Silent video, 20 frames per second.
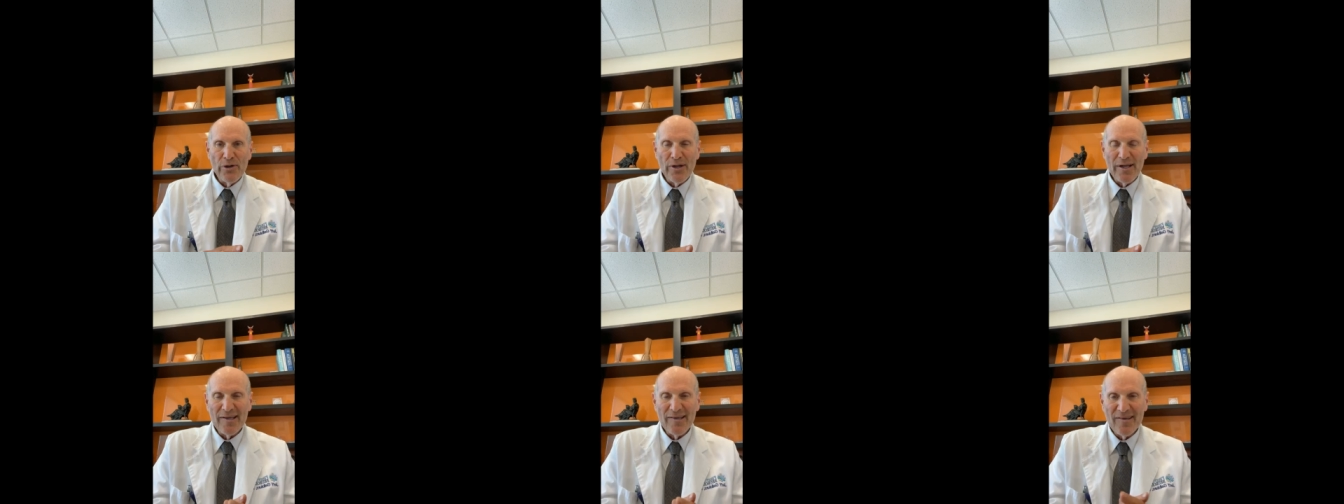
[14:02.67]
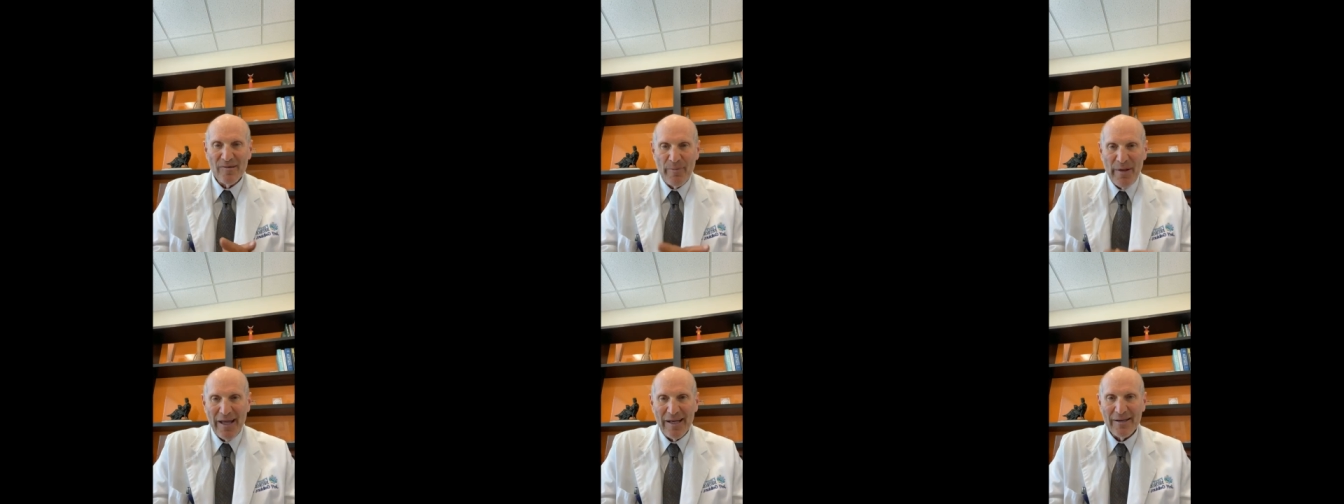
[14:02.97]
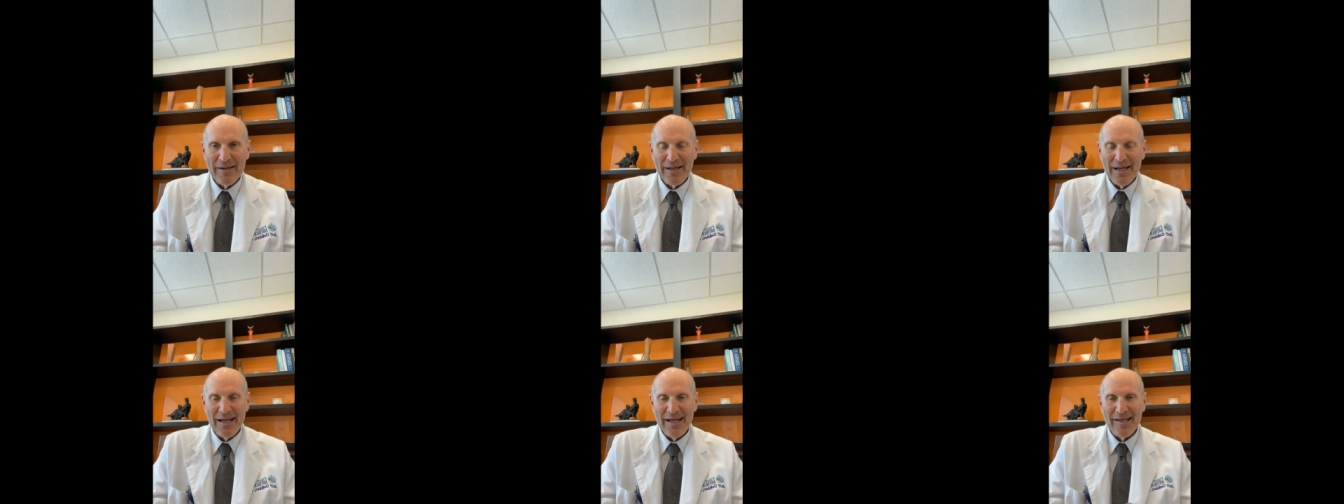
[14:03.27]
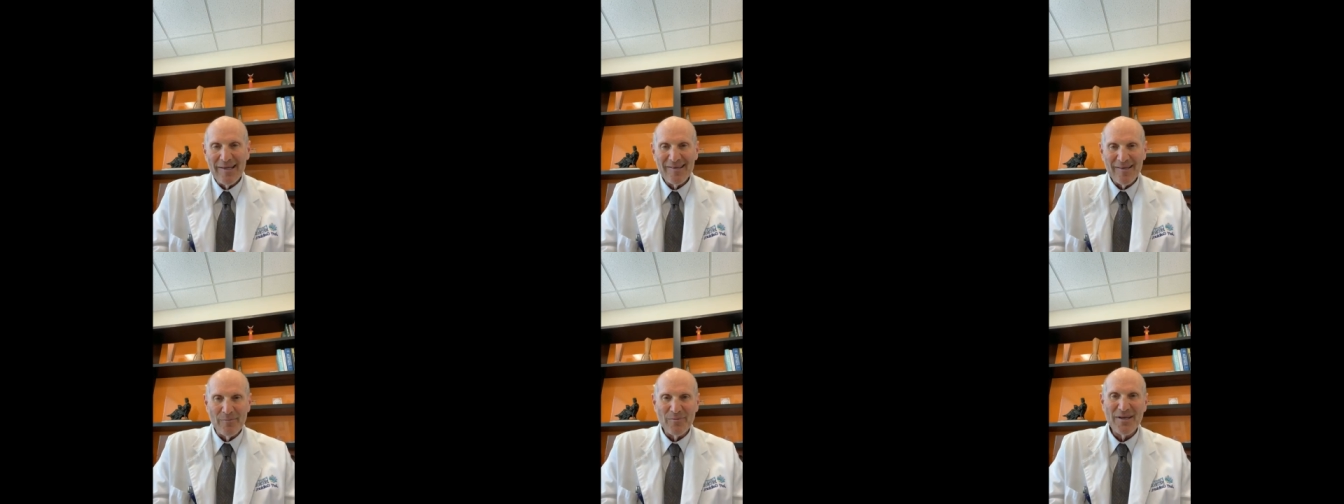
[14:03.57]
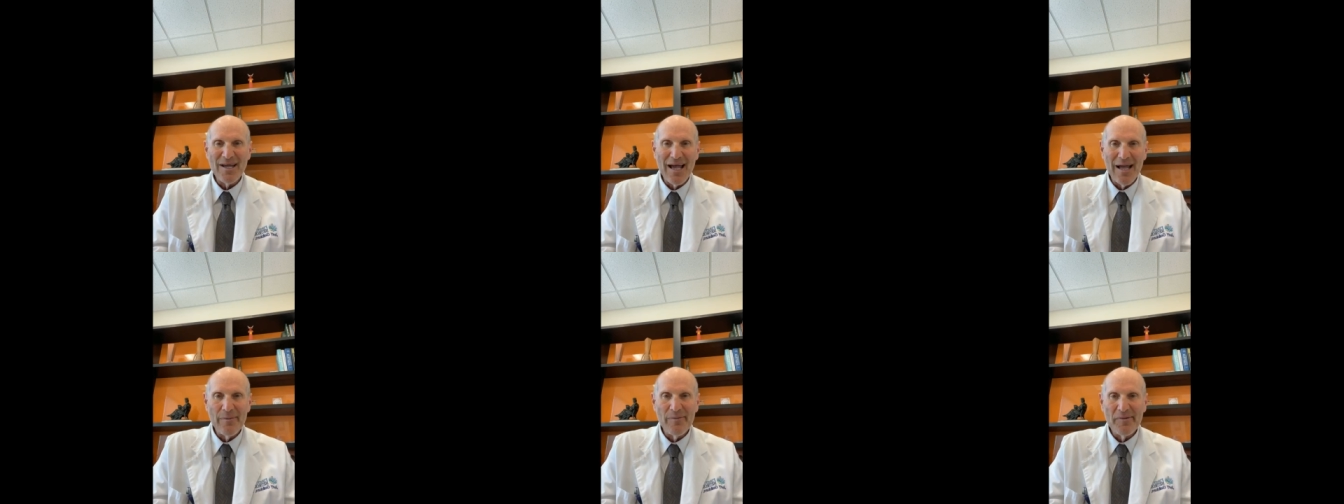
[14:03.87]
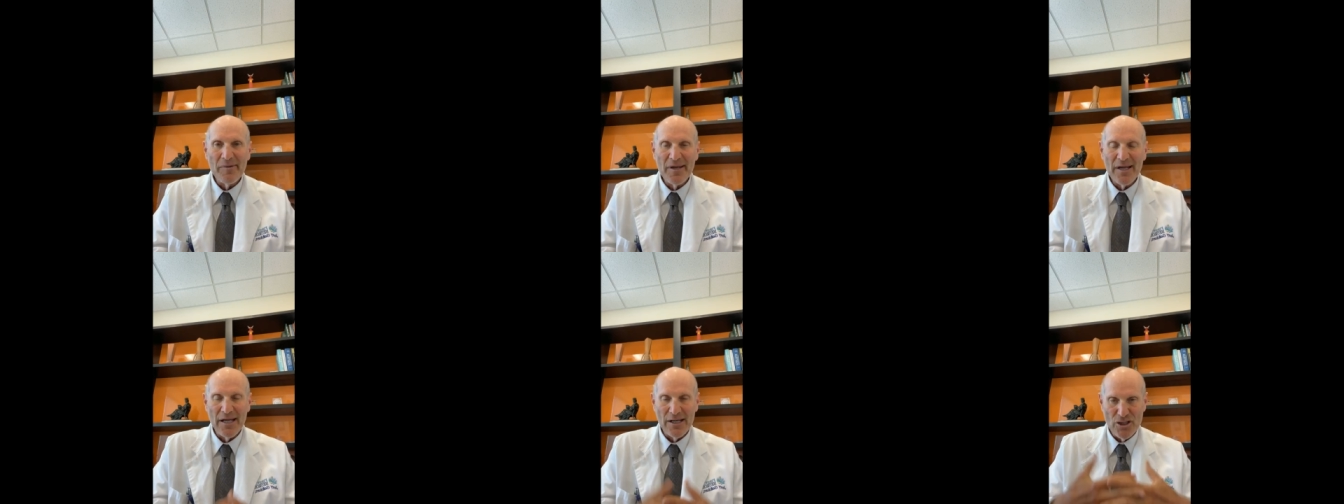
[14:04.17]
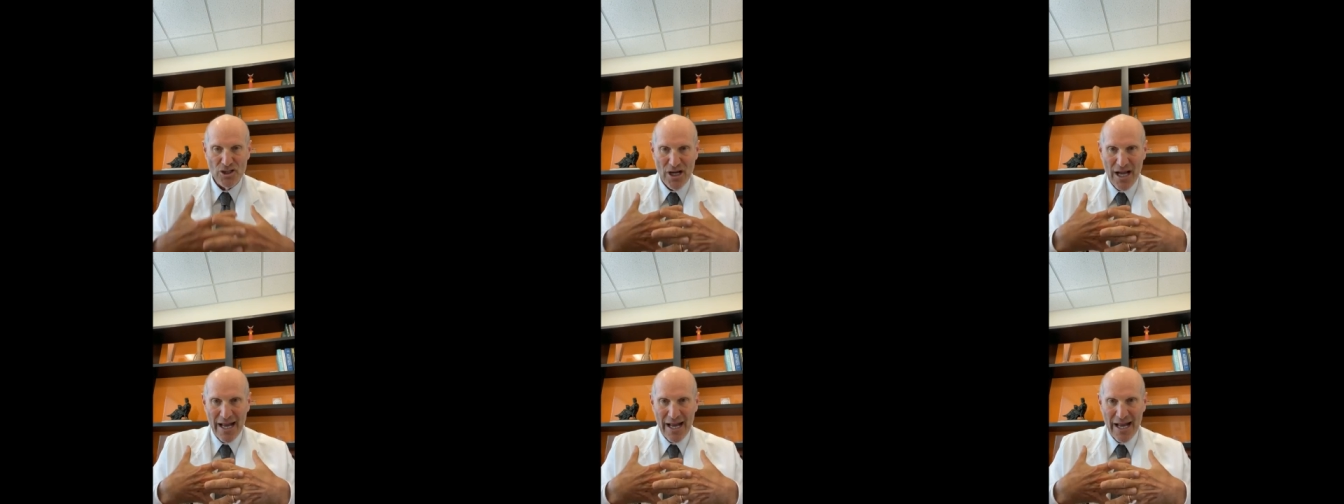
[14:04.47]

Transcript: where you can spend uh, some time uh,